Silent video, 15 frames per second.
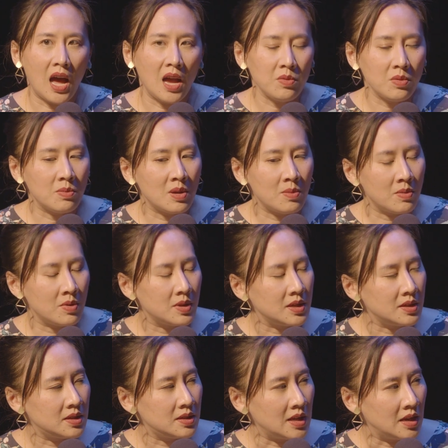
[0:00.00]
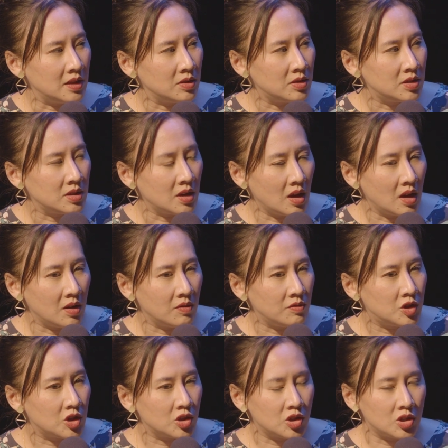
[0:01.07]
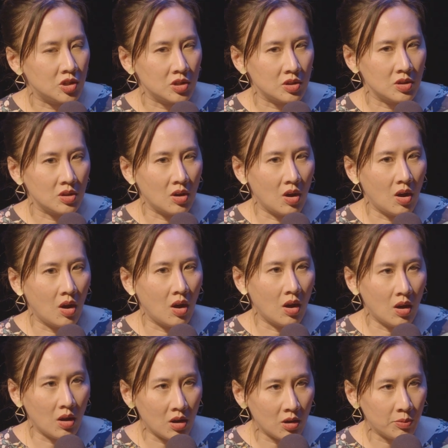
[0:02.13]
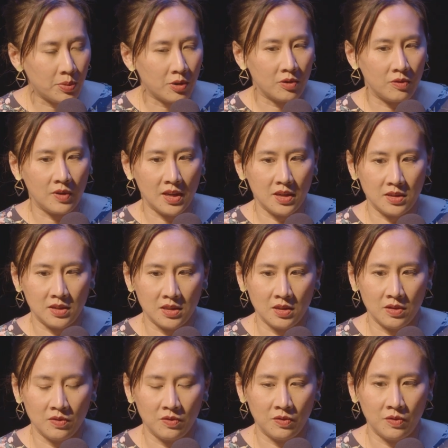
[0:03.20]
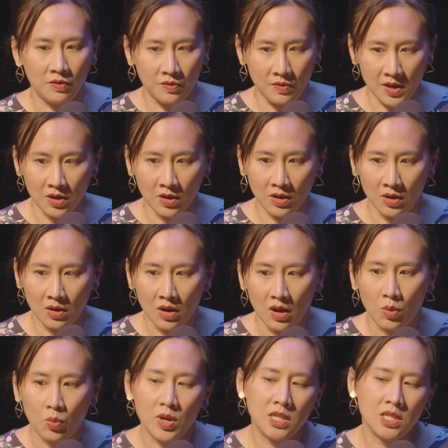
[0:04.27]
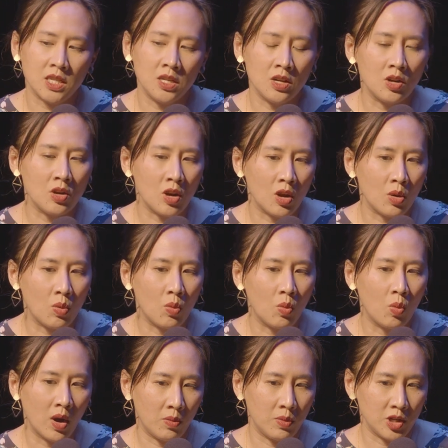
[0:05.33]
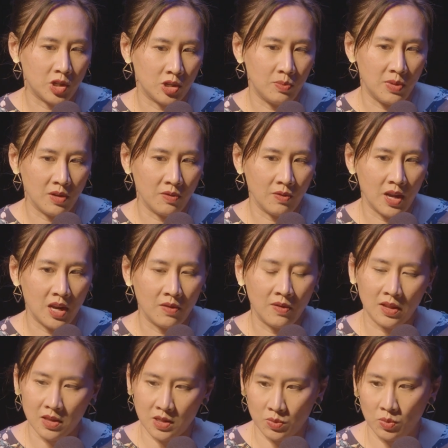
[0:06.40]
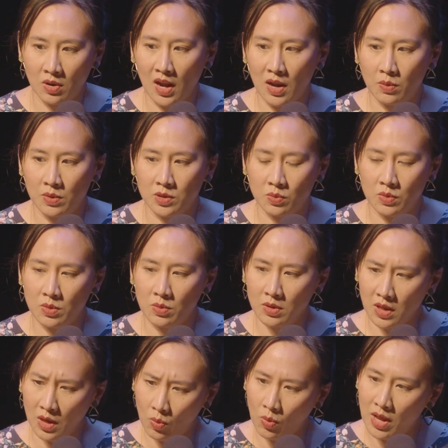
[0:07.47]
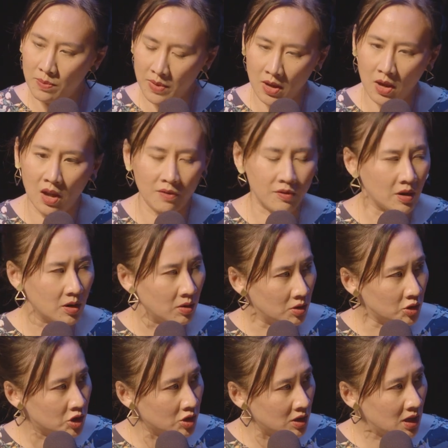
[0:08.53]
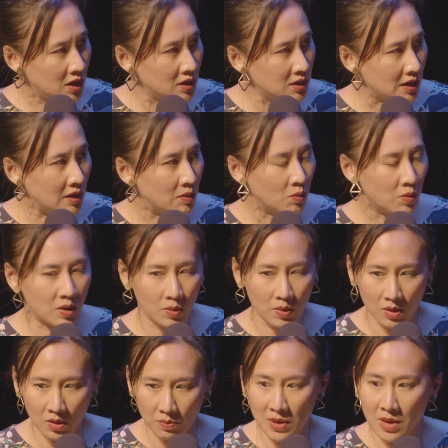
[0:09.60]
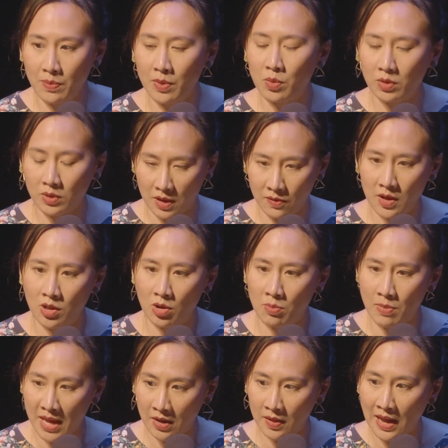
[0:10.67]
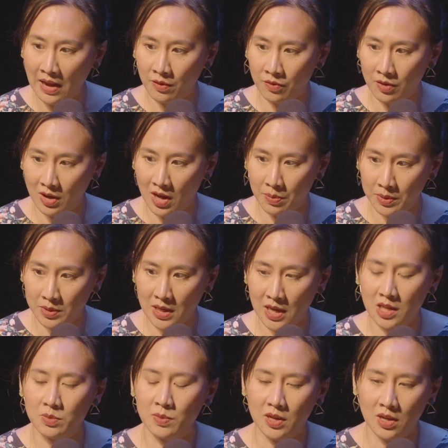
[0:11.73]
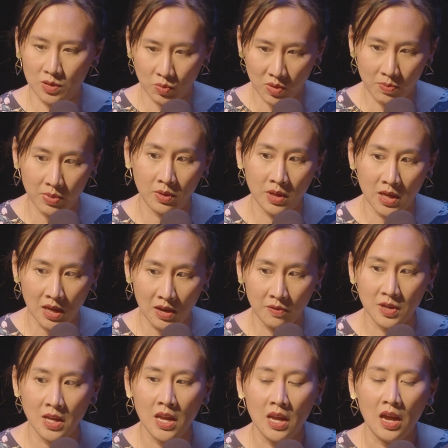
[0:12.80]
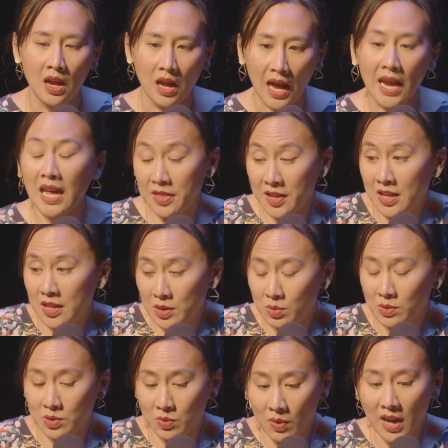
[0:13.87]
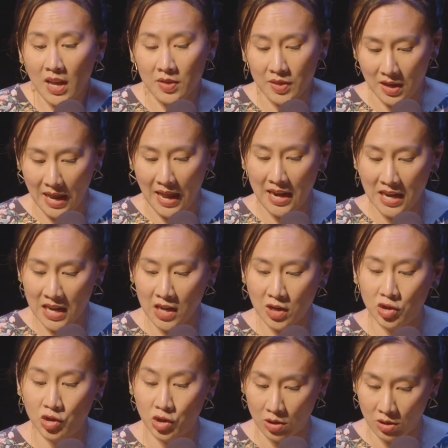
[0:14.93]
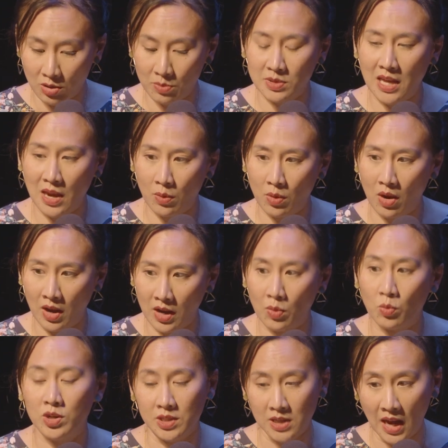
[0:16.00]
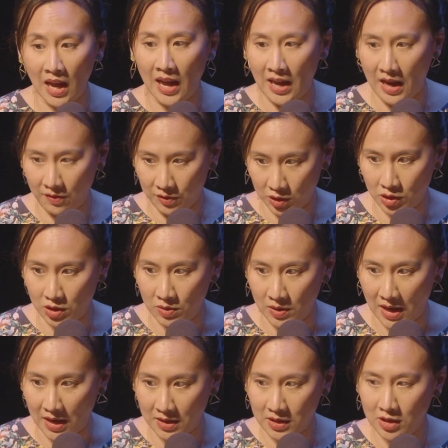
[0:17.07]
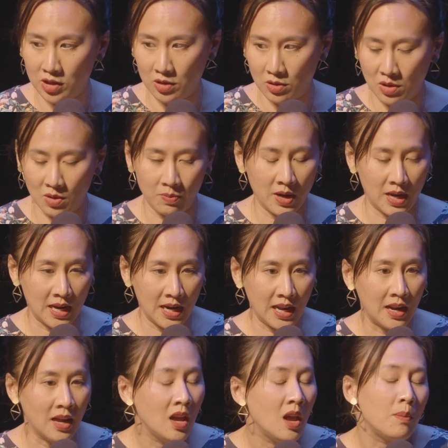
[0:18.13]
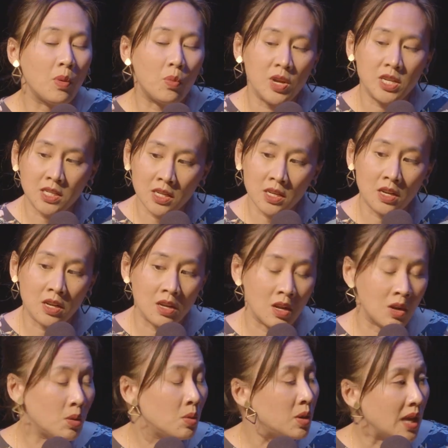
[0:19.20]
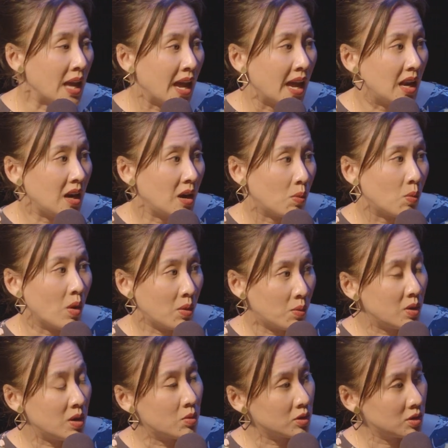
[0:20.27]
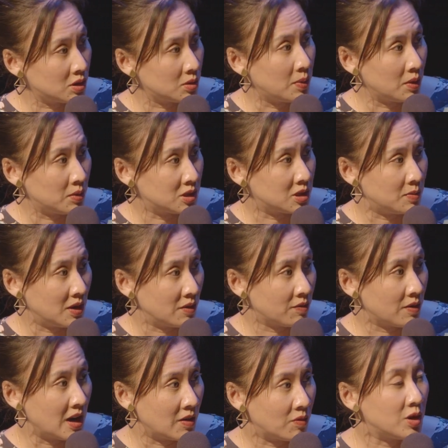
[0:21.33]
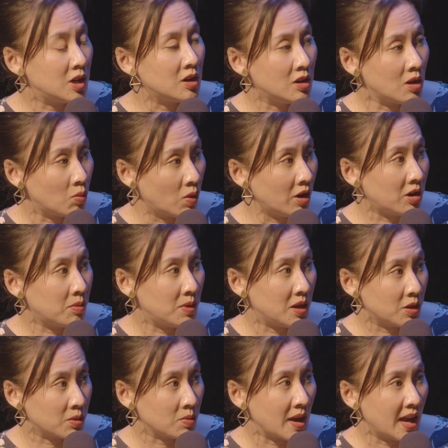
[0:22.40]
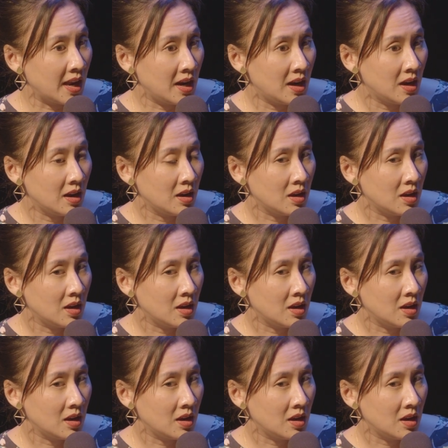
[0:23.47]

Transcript: I remember this sense of just all pervasive fear. We didn't know what we should be afraid of. At least where I was, we were like wiping off our groceries, and people were leaving their mail out for a couple days because we believed, and I think this was right, that any germs that were on it would die after 2 days, and so you could bring it in. But we didn't know yet what we were supposed to be afraid of. We didn't know what could be a threat.